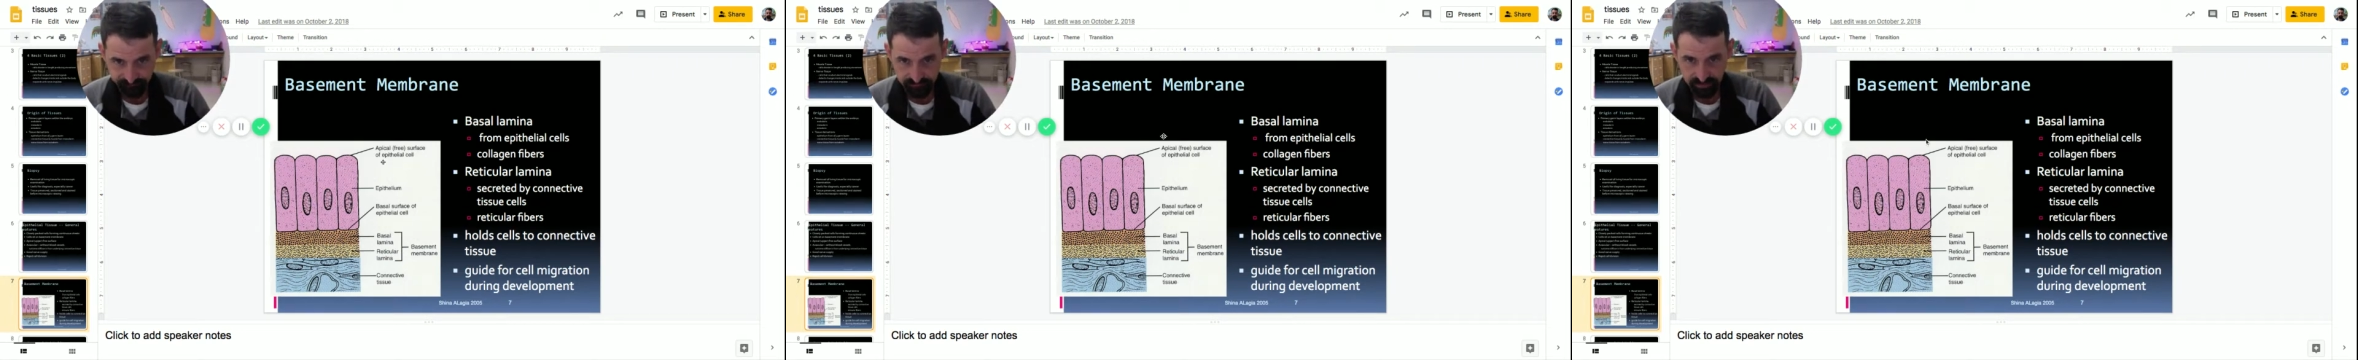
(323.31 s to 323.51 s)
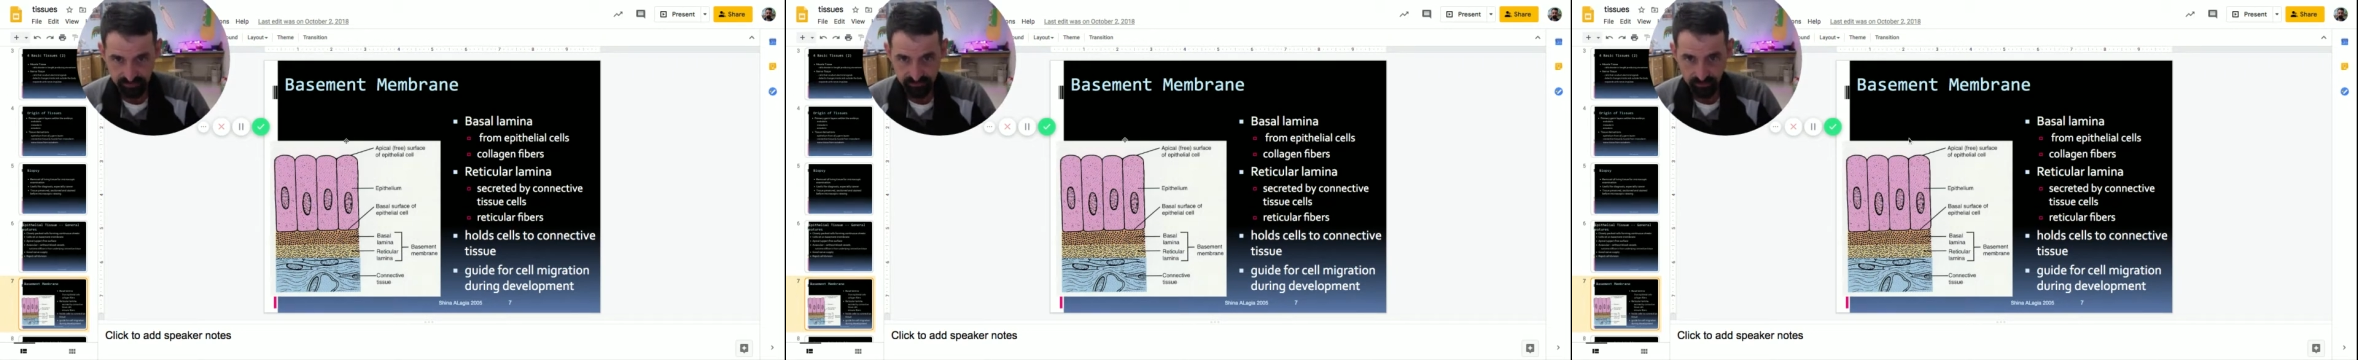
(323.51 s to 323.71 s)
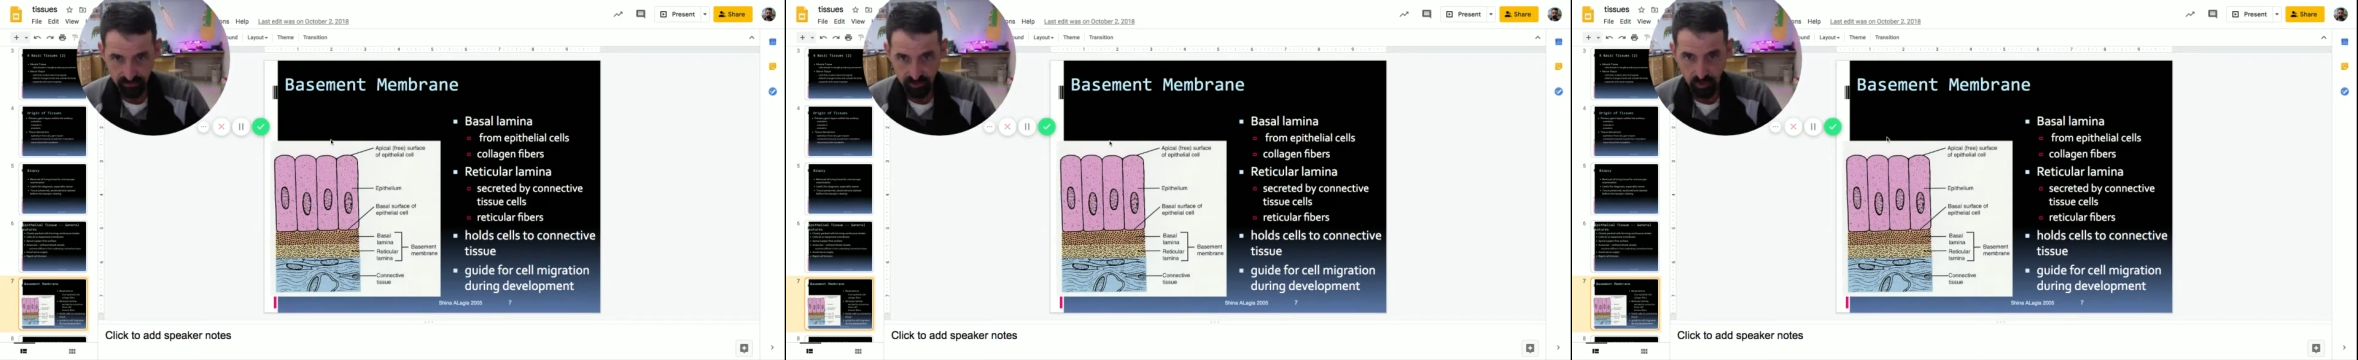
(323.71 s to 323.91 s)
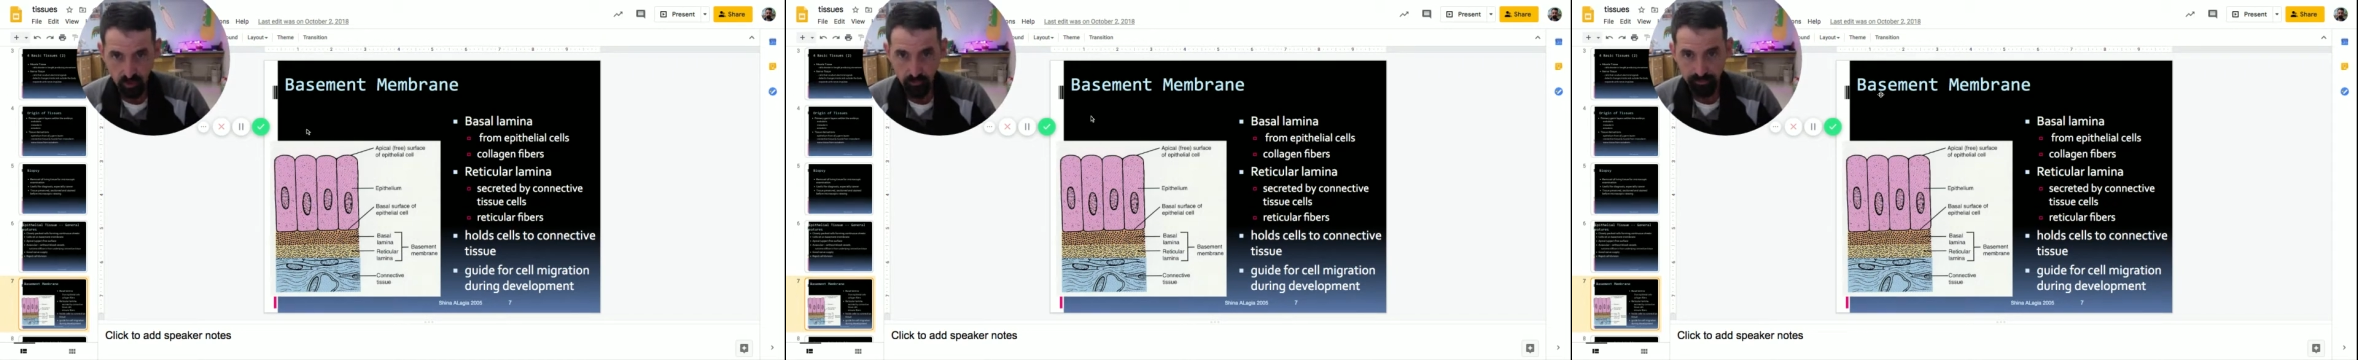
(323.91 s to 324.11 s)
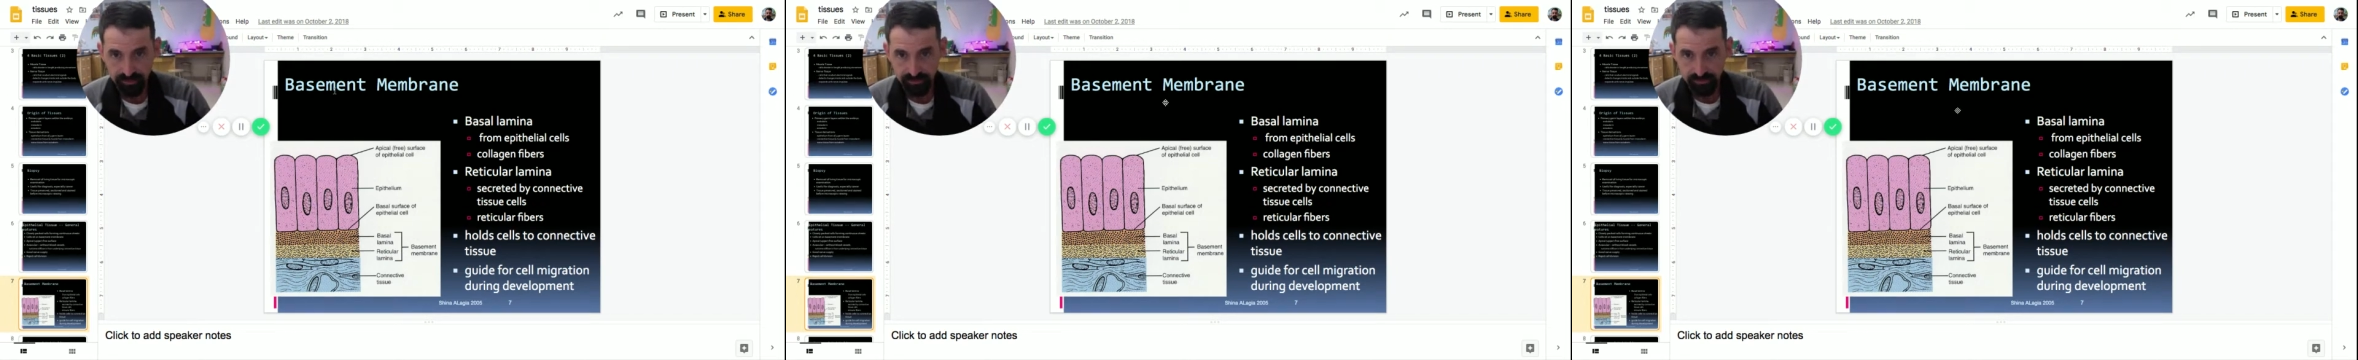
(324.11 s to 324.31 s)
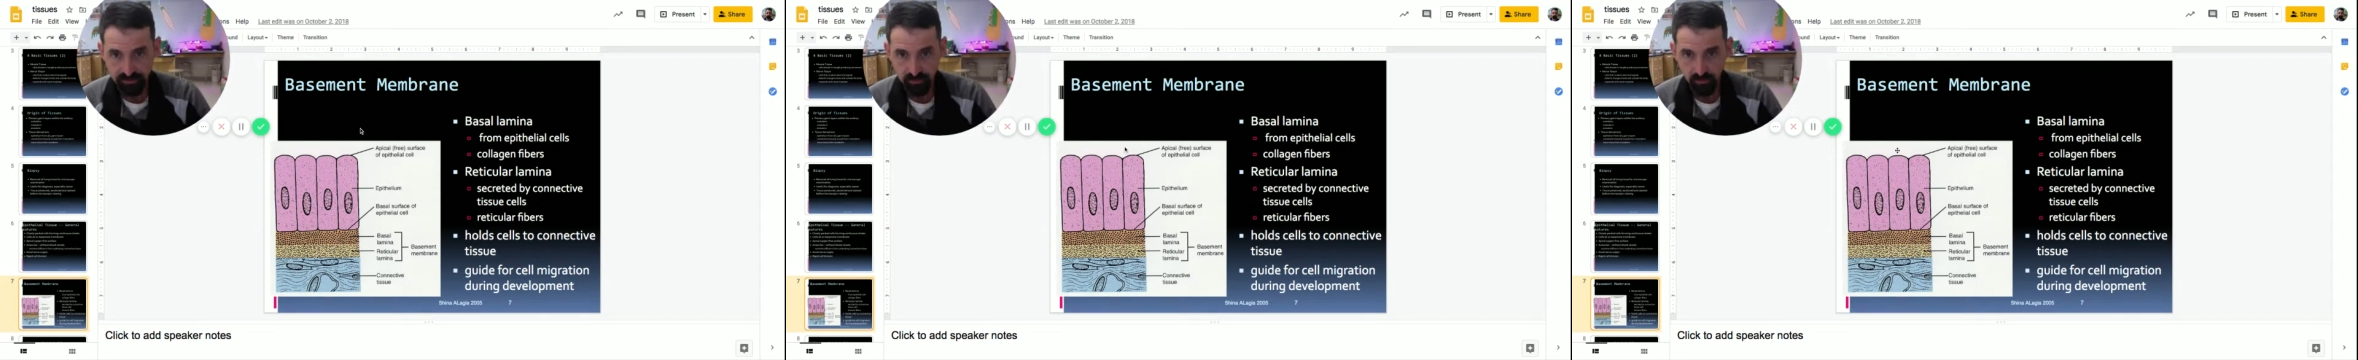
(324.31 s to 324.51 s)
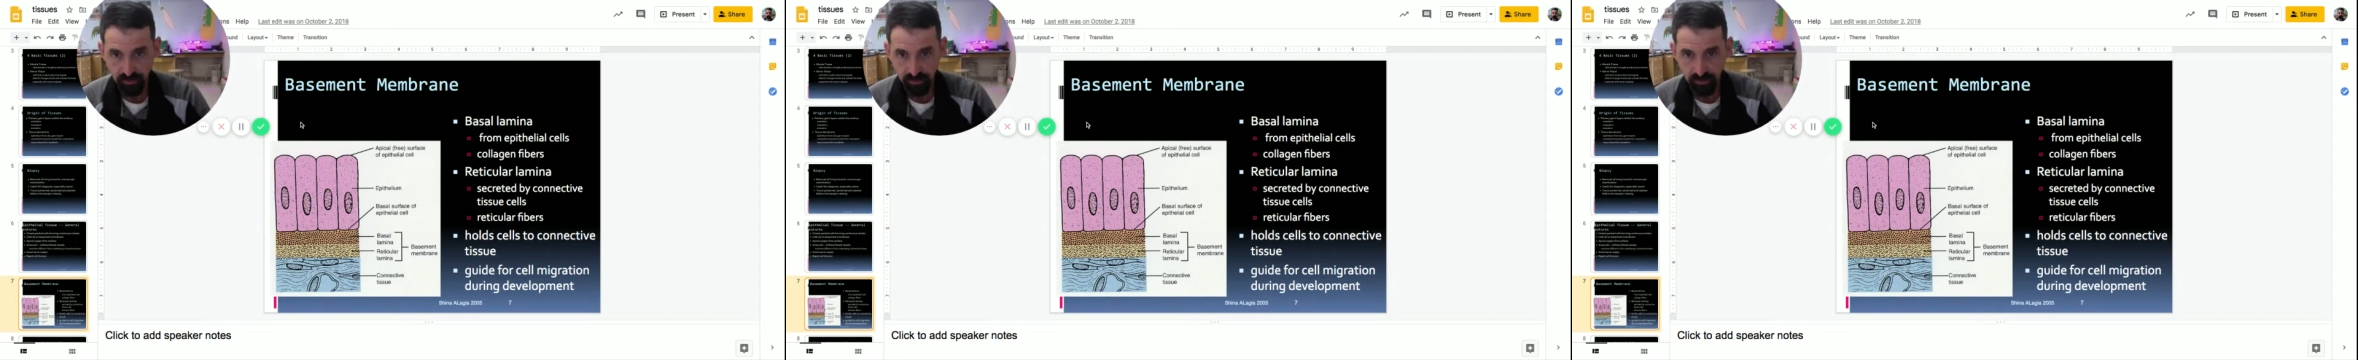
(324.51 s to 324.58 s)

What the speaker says: Okay, they're open to